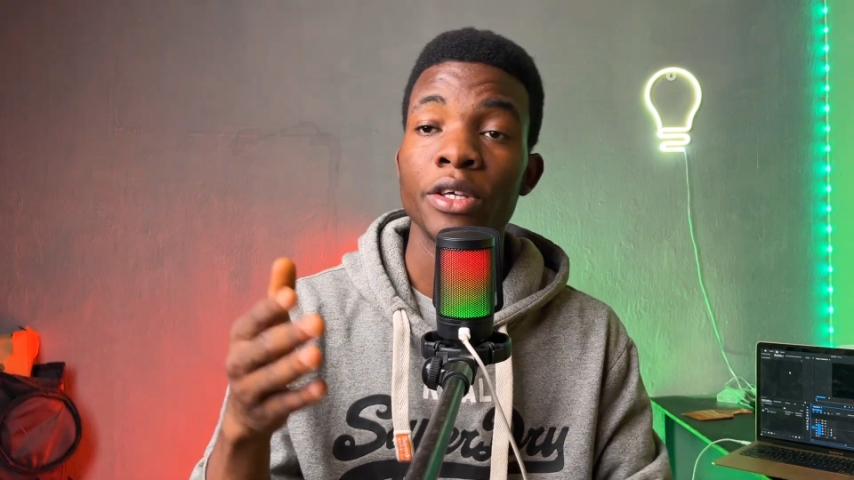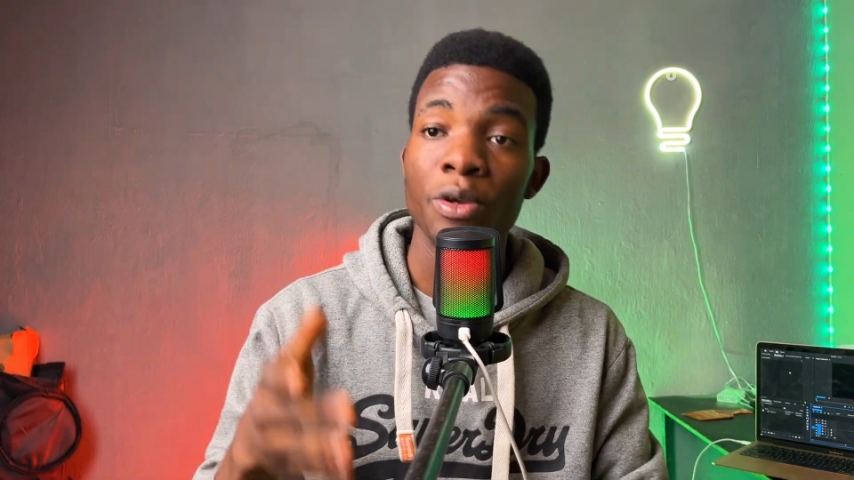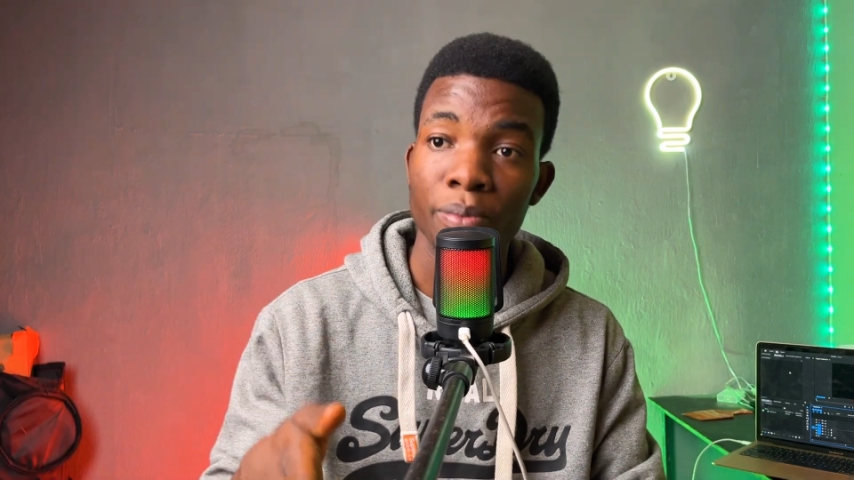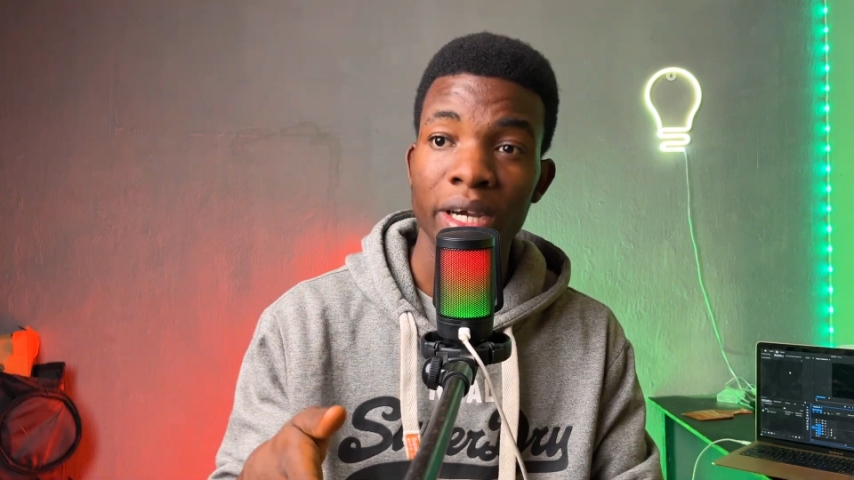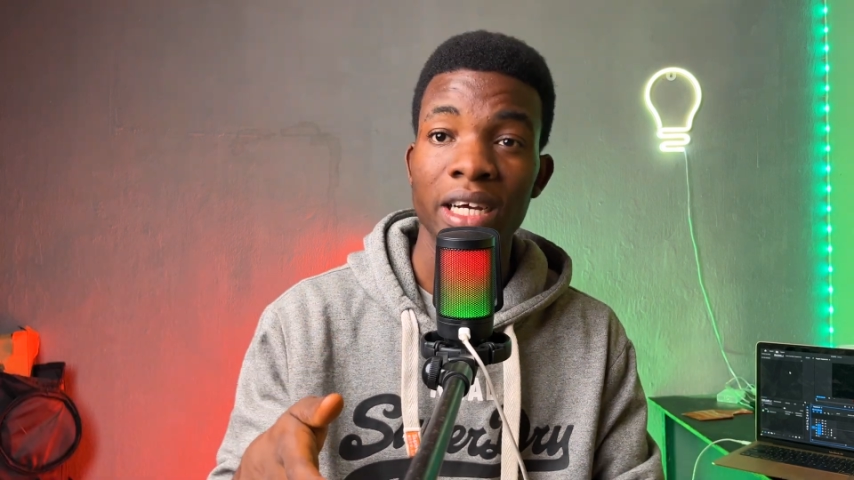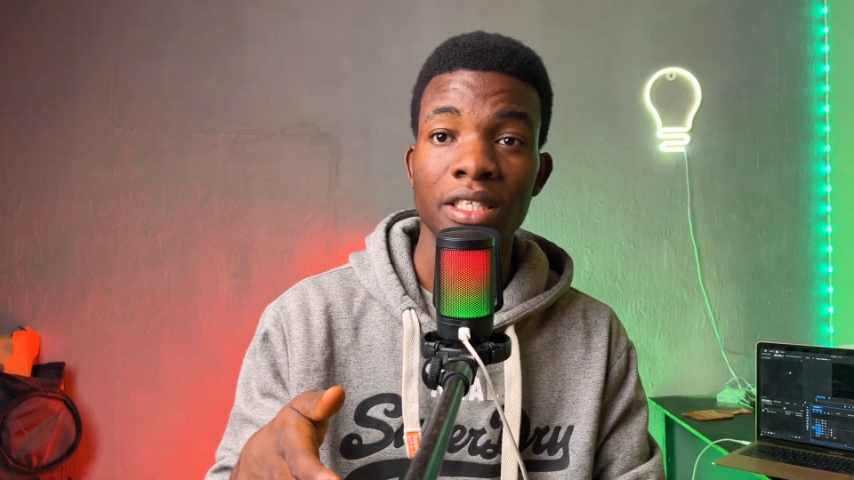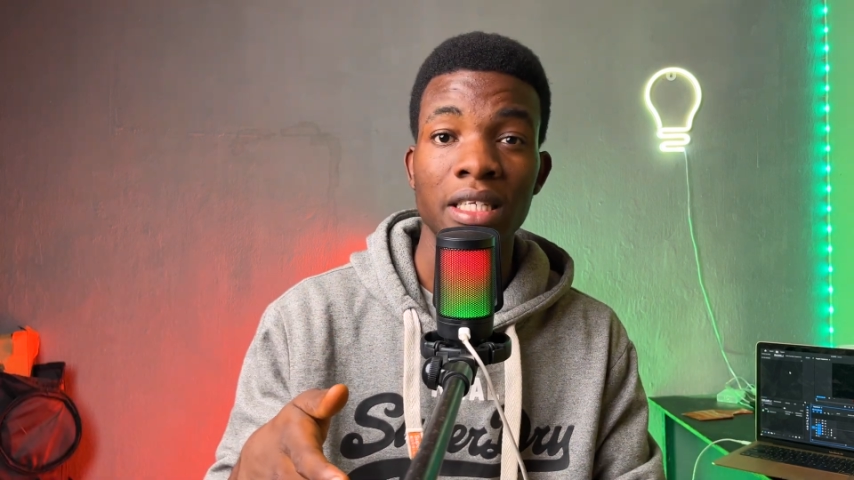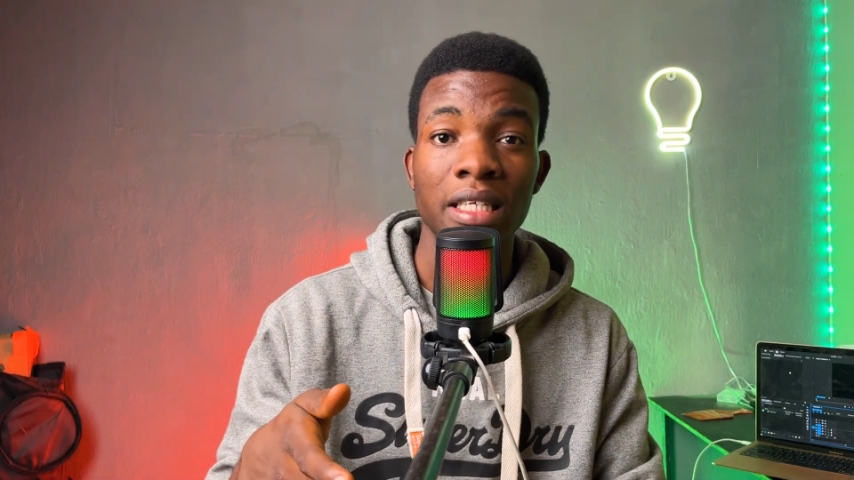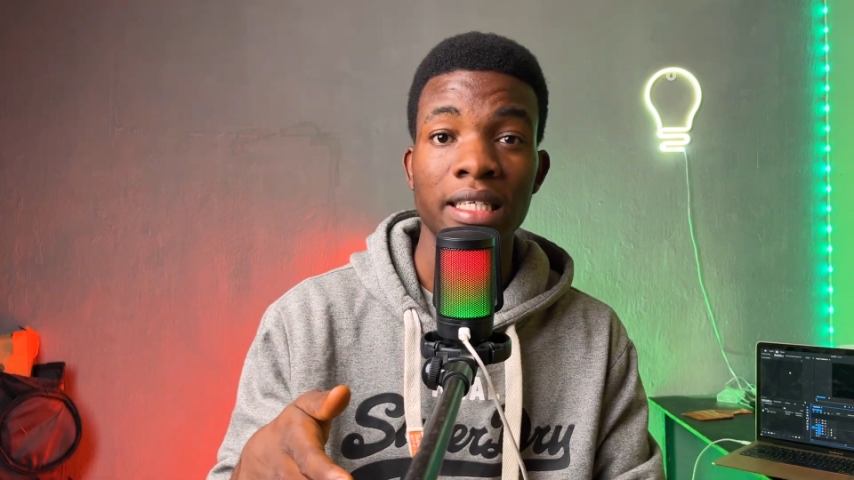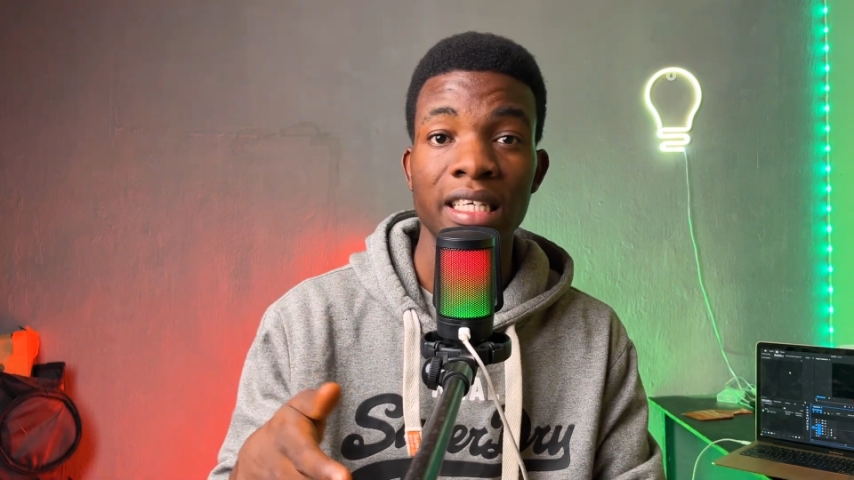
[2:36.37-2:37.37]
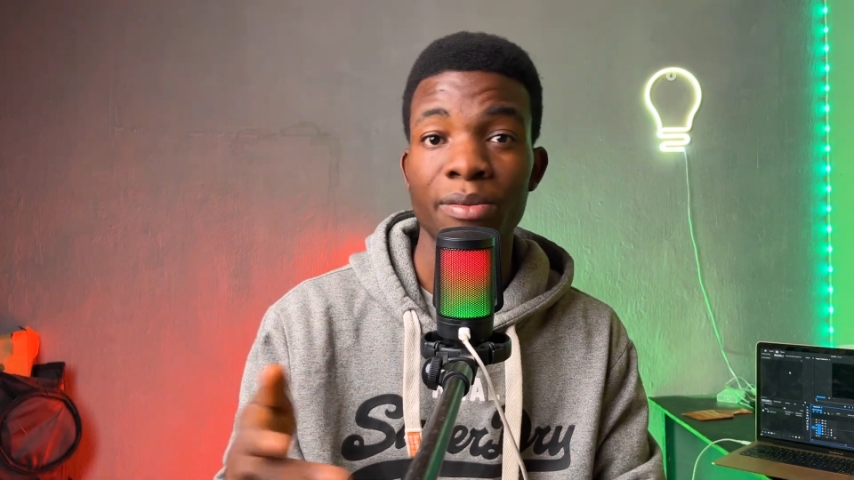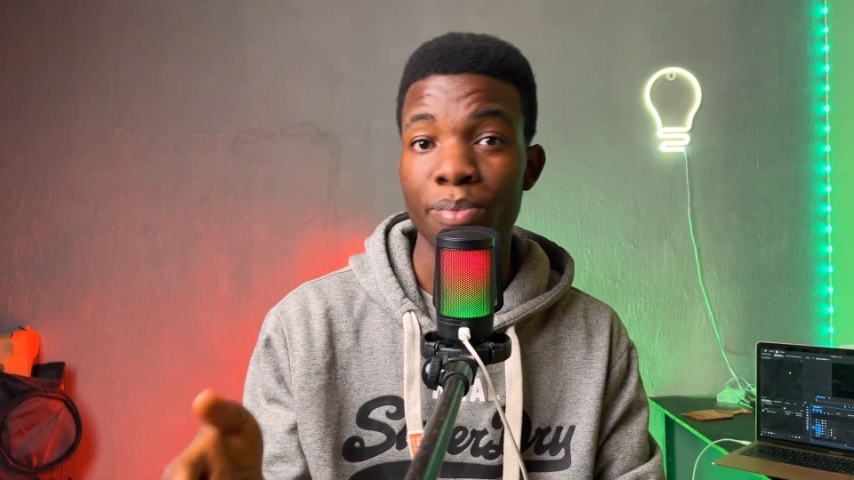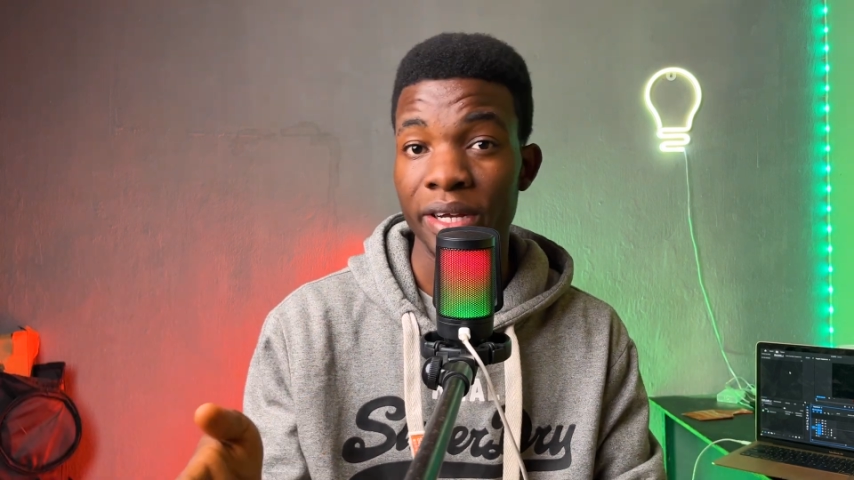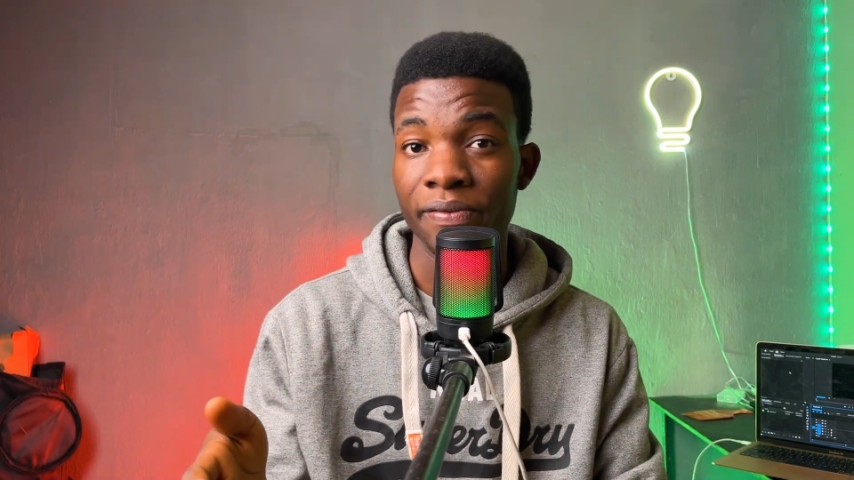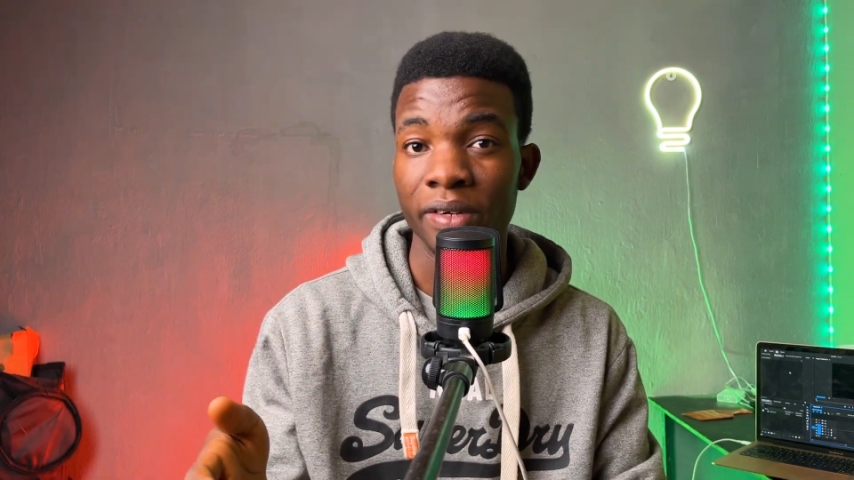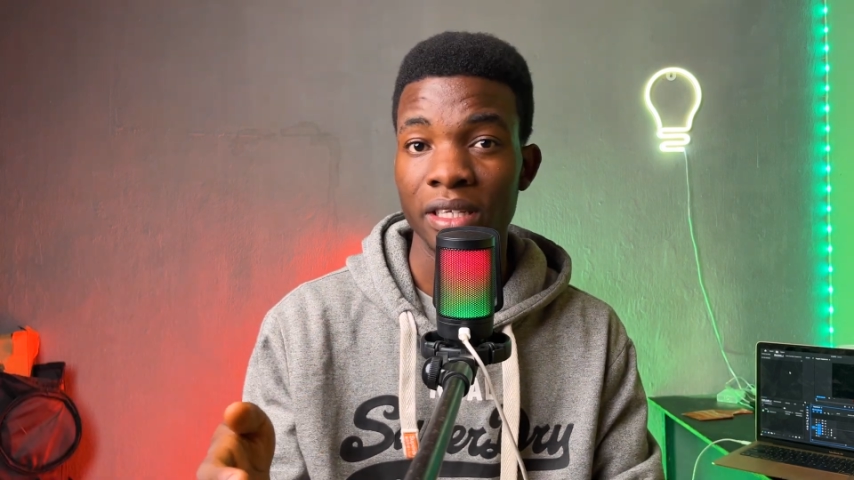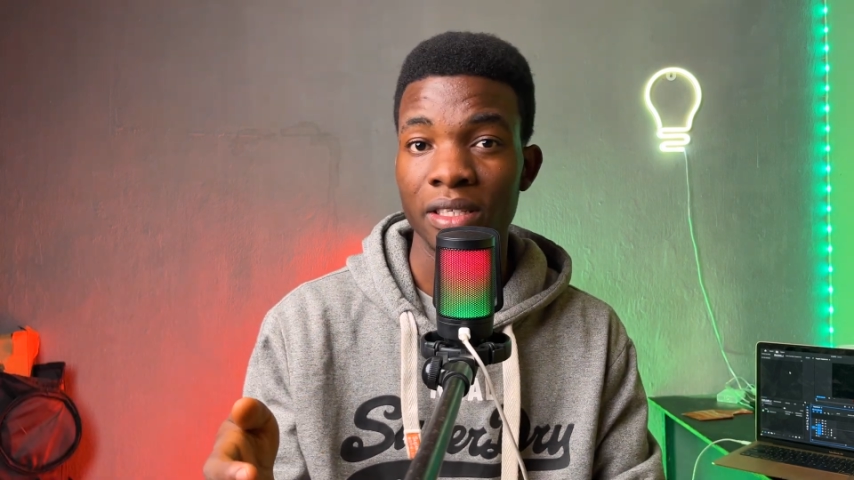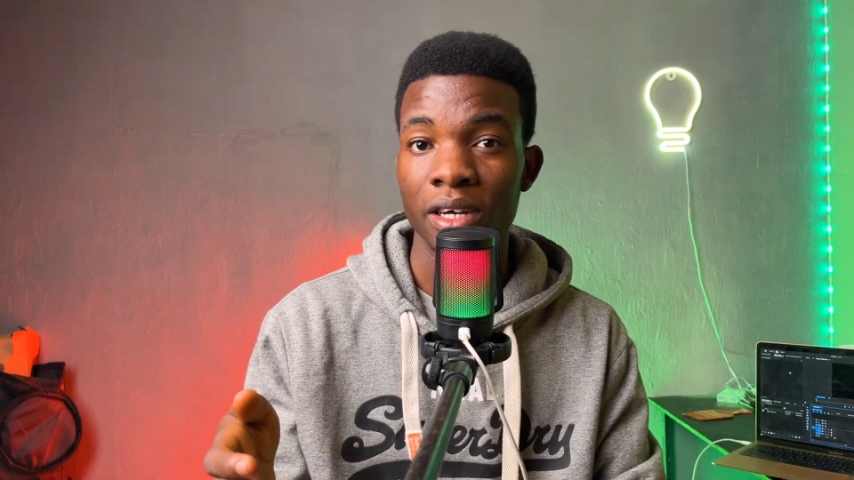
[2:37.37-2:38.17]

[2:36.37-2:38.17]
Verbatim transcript: you might actually see the benefit